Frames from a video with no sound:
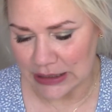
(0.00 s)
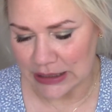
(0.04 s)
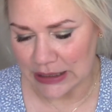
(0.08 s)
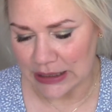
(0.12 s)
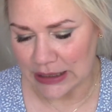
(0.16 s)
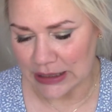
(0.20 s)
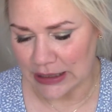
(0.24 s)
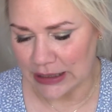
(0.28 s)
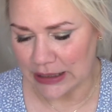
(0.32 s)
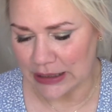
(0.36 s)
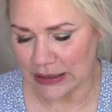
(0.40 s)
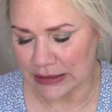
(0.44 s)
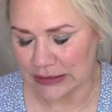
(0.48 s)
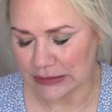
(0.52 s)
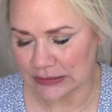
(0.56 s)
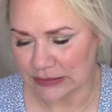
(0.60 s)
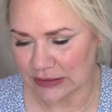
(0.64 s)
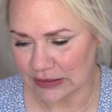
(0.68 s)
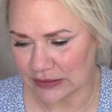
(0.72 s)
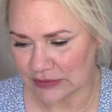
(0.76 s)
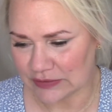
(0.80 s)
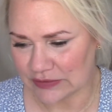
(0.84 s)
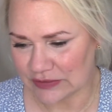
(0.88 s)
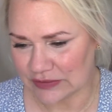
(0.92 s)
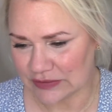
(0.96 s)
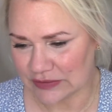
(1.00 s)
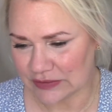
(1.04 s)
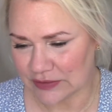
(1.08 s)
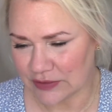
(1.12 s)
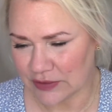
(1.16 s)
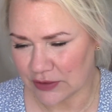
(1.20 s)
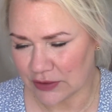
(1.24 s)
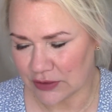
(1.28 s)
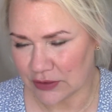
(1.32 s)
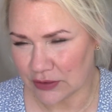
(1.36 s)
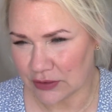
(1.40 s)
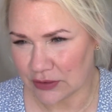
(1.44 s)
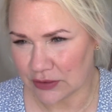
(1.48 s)
and it's
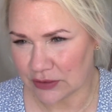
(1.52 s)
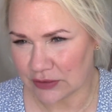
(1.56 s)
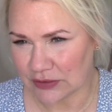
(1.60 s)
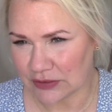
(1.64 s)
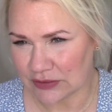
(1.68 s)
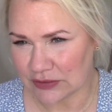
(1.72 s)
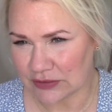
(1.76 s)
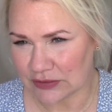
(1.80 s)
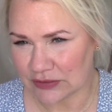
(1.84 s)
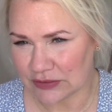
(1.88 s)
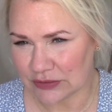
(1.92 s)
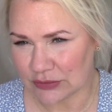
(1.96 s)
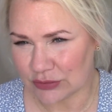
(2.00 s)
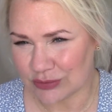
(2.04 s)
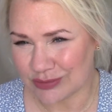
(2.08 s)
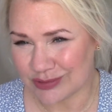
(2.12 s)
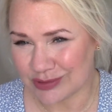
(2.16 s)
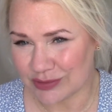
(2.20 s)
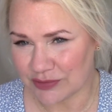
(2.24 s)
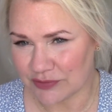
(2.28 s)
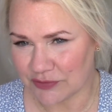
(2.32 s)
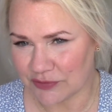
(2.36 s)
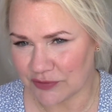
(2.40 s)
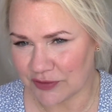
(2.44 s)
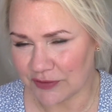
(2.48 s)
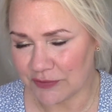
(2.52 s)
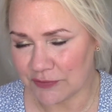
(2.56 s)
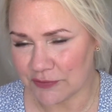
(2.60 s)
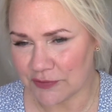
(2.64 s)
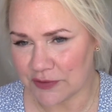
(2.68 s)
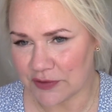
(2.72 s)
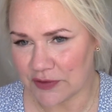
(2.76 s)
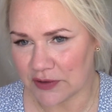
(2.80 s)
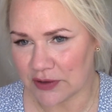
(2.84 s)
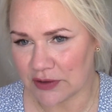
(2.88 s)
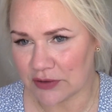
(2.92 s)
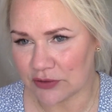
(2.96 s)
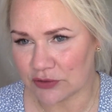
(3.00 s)
the 5th
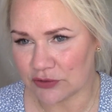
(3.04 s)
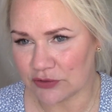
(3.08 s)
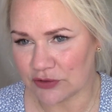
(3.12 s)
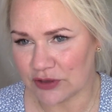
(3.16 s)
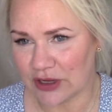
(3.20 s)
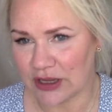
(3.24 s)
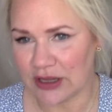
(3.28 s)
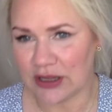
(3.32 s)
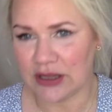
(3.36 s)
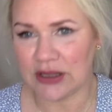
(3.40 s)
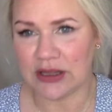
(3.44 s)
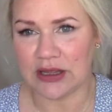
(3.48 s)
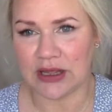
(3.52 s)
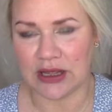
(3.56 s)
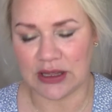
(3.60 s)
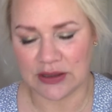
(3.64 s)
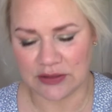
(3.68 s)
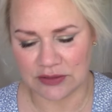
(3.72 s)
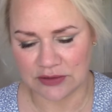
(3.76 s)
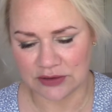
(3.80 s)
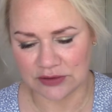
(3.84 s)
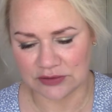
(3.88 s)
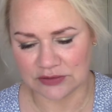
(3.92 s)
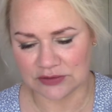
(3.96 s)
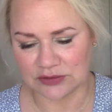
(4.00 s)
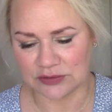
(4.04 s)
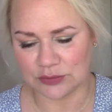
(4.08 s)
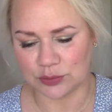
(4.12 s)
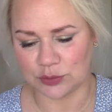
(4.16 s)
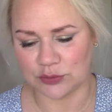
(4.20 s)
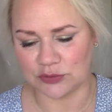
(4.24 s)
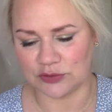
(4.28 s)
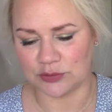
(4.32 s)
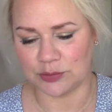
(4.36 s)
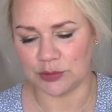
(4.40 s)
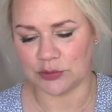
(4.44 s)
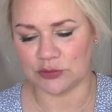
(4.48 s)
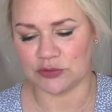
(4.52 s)
today, and this was
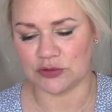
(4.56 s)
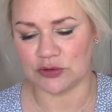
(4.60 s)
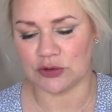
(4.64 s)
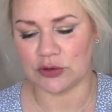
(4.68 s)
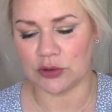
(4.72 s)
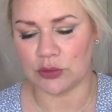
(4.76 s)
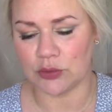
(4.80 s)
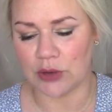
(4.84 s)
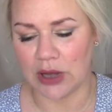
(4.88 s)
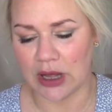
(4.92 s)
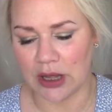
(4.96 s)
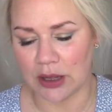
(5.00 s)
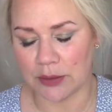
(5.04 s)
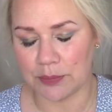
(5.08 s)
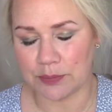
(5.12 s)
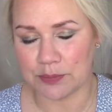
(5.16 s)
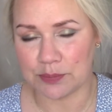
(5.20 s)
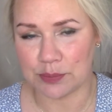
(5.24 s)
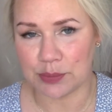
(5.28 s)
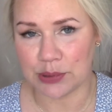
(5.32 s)
supposed to go up